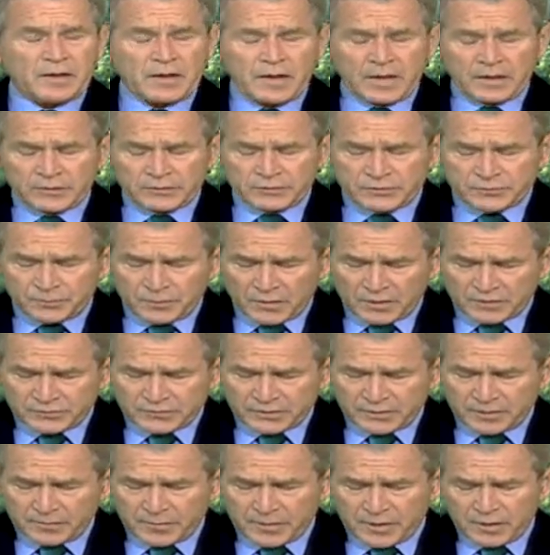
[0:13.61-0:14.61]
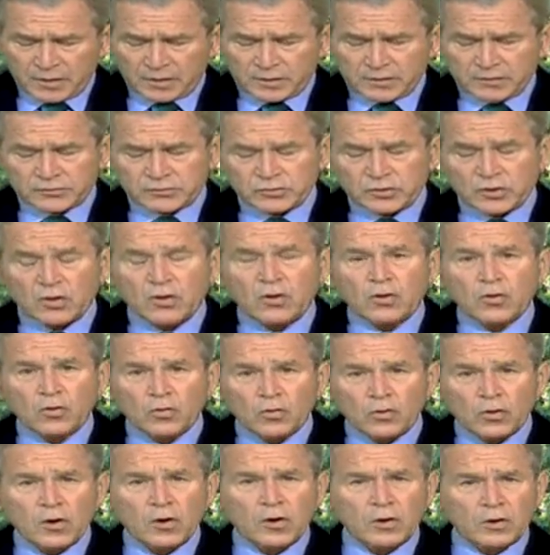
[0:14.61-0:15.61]
and expressing America's
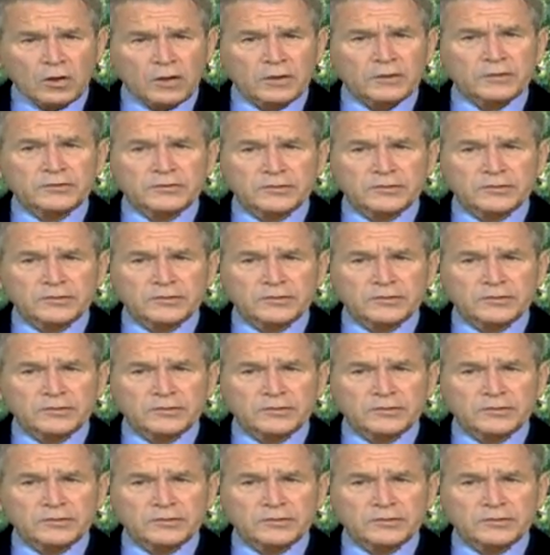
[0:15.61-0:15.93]
wholehearted